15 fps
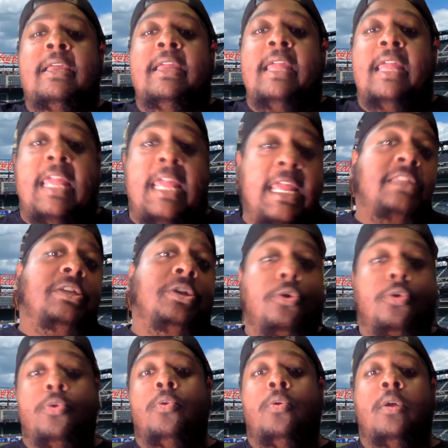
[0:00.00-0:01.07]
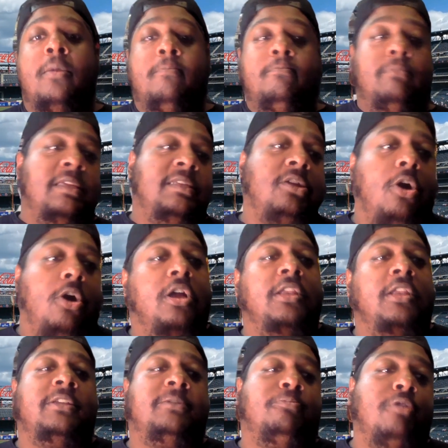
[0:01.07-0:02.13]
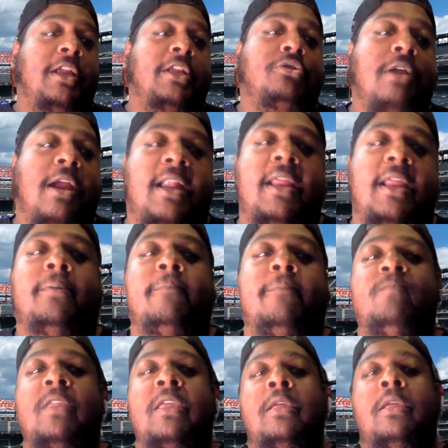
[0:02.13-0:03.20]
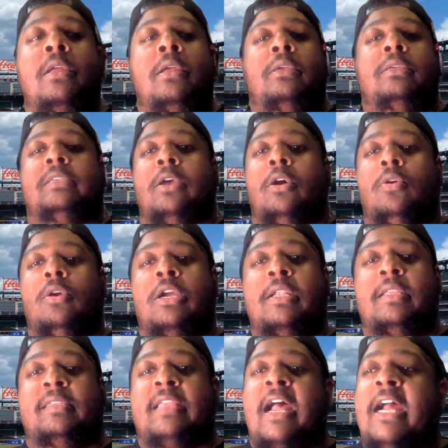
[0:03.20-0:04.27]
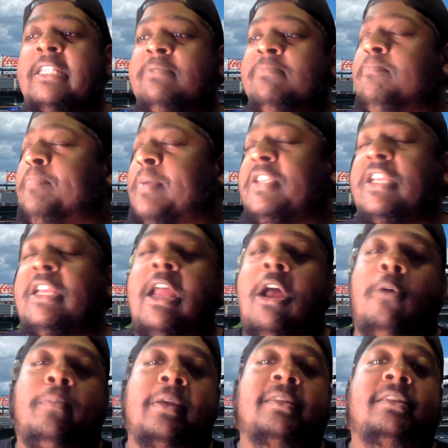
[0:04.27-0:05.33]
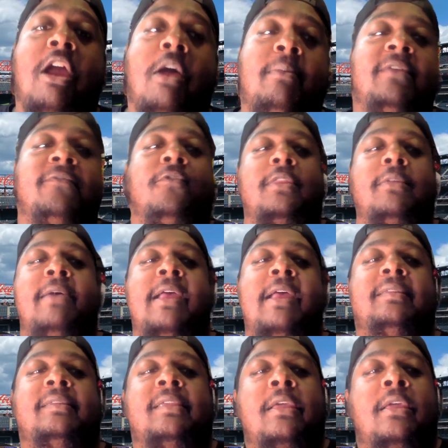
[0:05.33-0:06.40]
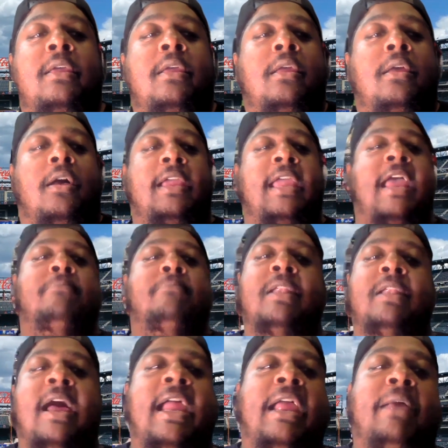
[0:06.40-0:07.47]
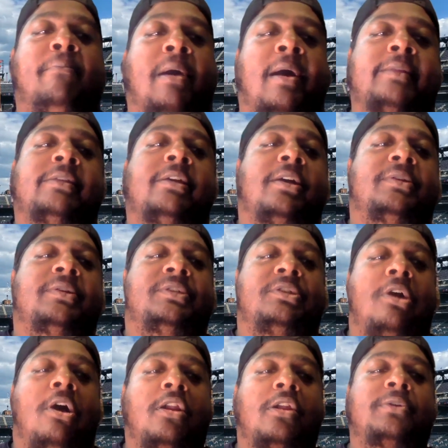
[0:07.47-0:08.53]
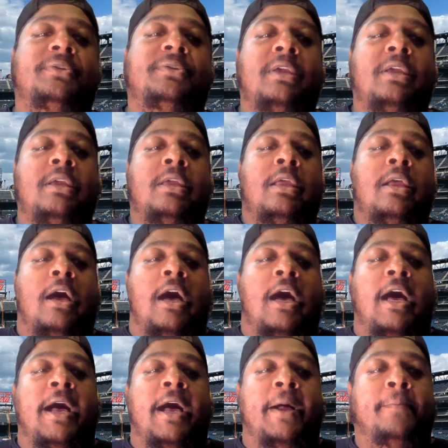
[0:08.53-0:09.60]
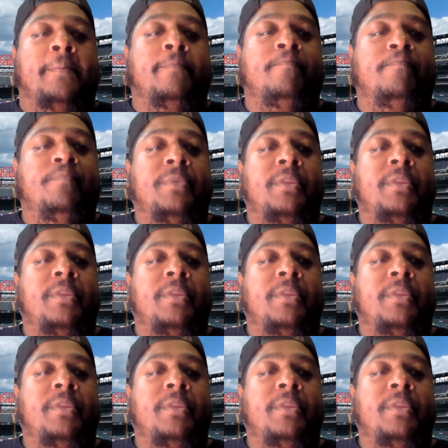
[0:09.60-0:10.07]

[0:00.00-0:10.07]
he too missed all of spring training. So good signs. Pitching help is coming for the Mets. Again, Manaea and Montas starters. Montas